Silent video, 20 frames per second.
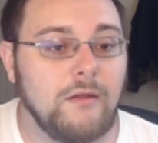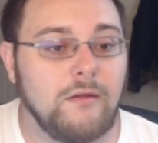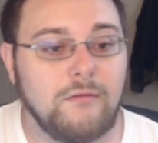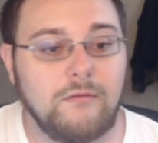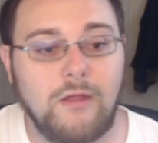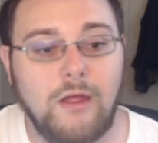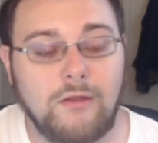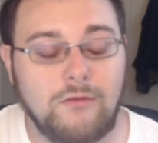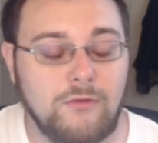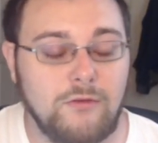
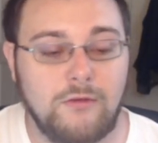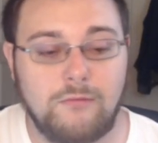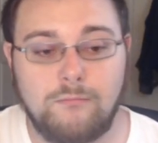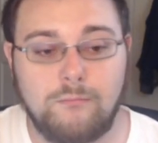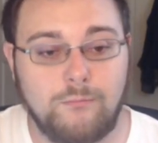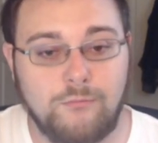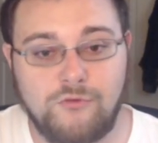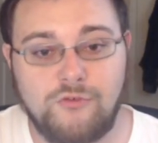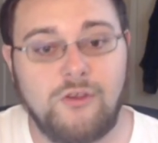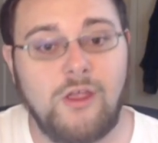Not to
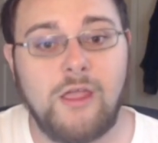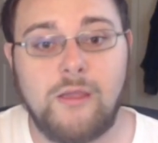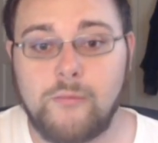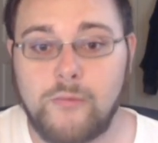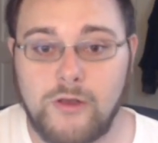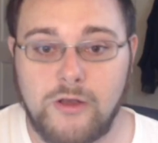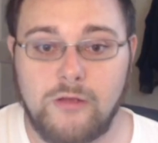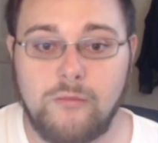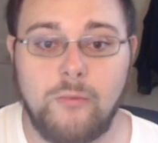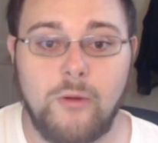shame
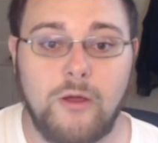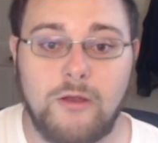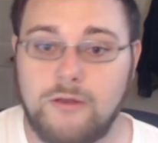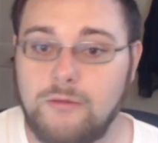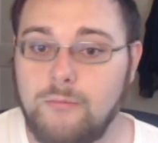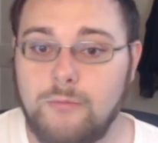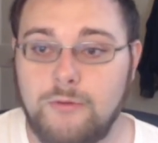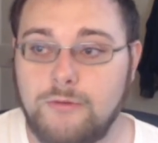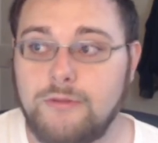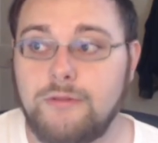anybody,
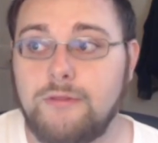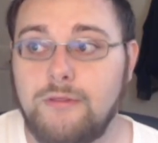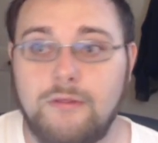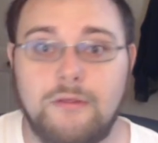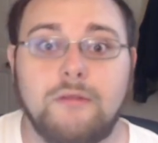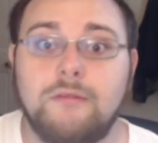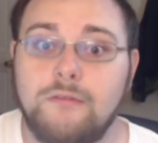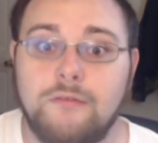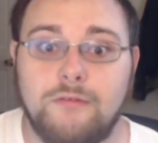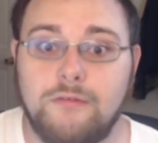but
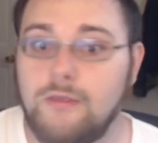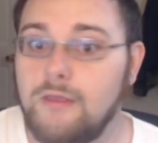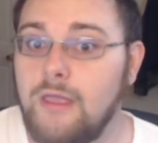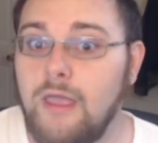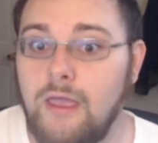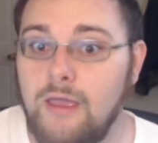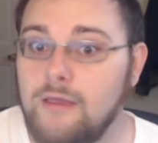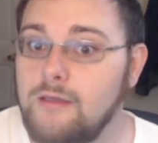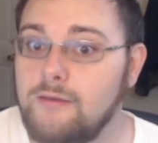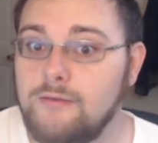it's the
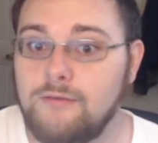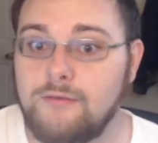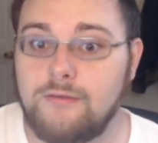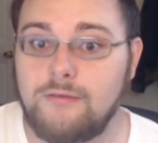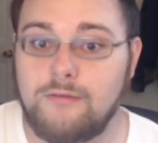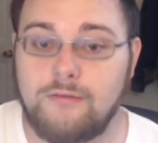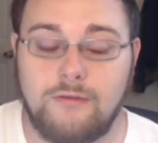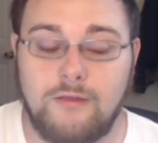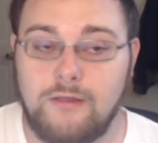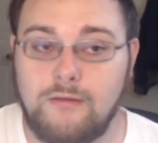case.
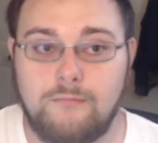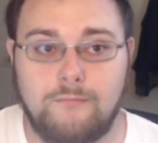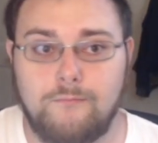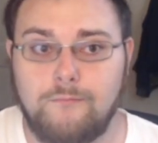It's like,